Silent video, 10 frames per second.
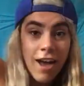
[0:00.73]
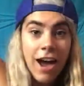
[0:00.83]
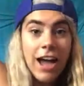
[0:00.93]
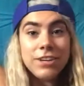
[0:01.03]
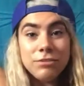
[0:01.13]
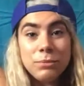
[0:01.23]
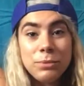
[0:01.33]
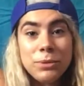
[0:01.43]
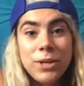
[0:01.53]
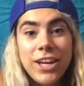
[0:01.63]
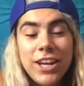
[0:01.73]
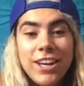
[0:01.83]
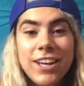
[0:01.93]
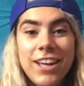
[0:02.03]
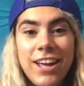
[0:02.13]
Hi
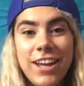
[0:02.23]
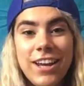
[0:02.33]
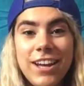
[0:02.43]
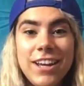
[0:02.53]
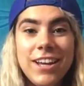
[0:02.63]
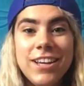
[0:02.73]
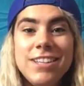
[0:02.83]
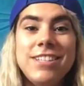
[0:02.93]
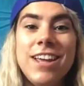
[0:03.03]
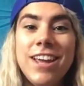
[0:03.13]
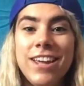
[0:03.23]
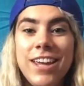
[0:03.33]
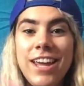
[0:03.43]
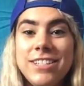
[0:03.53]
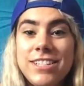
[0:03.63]
everybody, it is
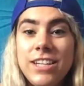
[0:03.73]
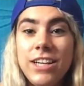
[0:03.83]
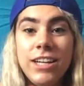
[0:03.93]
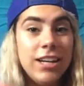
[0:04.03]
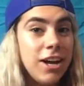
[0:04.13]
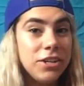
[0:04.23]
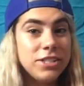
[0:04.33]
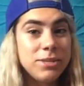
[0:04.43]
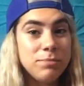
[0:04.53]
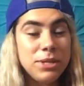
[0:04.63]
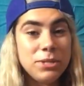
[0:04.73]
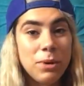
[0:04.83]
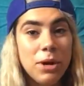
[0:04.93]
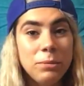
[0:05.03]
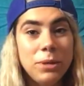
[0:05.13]
Casey, Huntington Beach
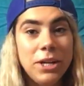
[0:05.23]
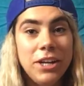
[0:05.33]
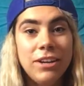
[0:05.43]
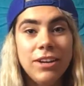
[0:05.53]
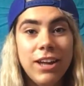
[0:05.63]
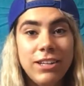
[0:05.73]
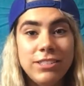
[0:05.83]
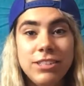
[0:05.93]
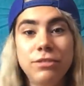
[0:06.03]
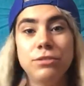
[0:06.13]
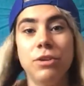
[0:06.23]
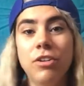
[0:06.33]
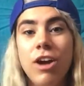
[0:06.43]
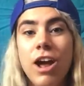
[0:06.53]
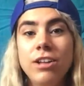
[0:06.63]
Barbie, Casey Loves
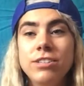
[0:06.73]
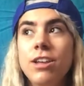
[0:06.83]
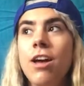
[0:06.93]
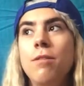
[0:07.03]
Rugrats.